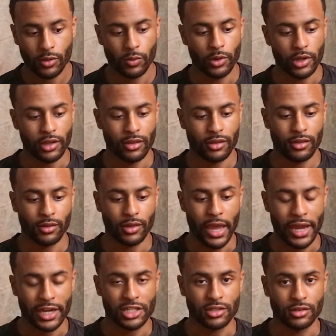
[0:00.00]
with
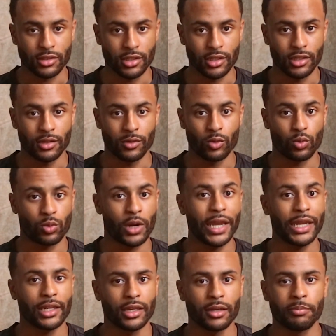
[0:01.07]
actually
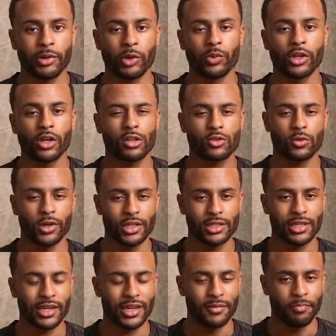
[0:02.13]
writing, but we also
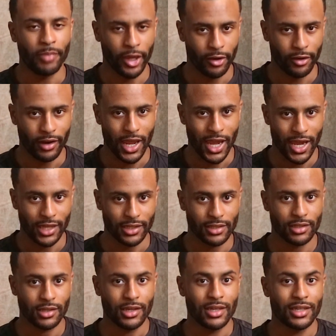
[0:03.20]
need to get better
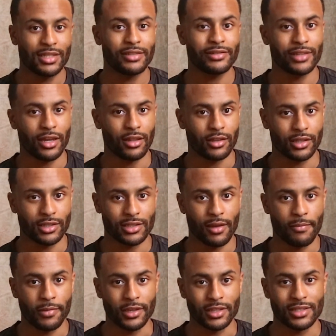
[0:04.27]
at selling
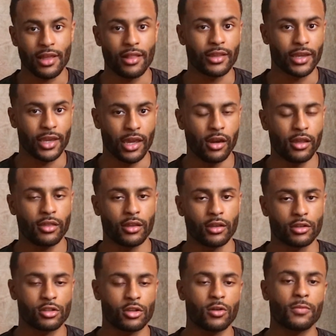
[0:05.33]
something, selling
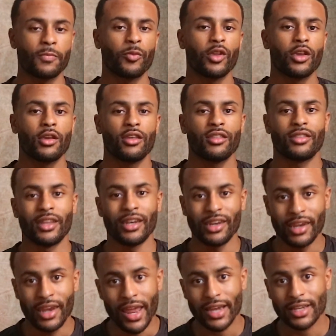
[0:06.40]
anything. So the
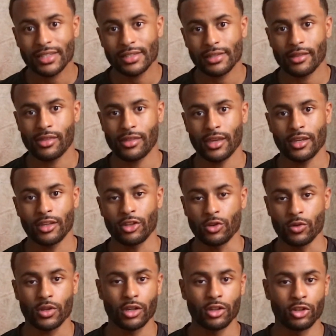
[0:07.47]
next thing
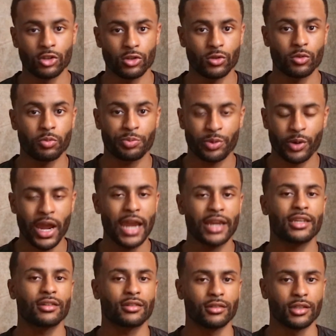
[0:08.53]
you can do
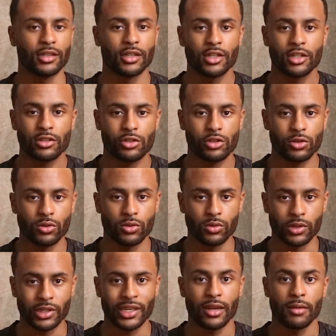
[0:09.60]
practically
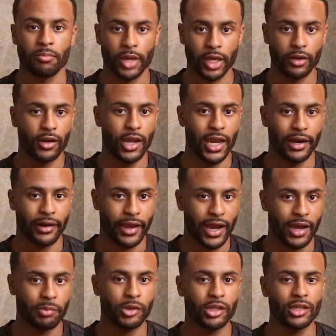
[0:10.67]
to get better at
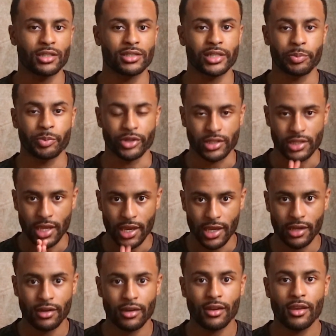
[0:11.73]
copy is to
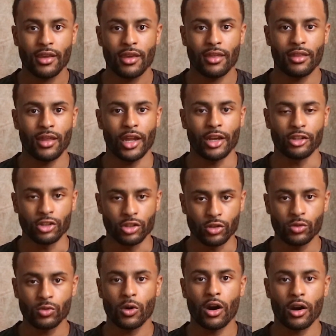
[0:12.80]
pretend that
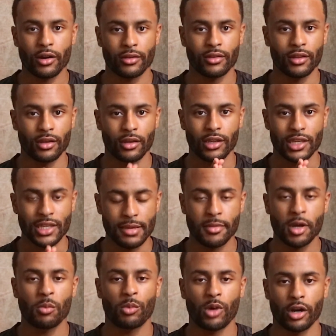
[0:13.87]
you are the
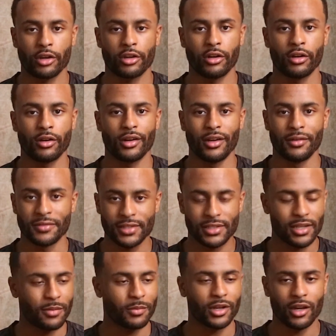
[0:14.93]
email marketer of
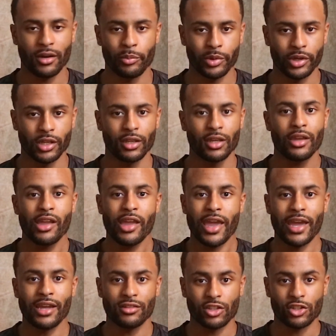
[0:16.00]
some company
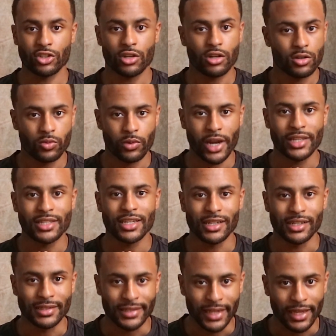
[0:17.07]
and to start
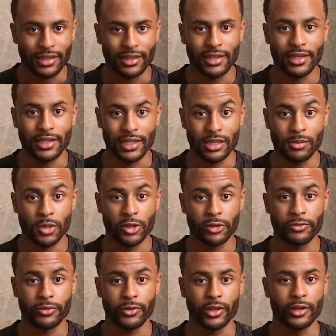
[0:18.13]
writing daily emails for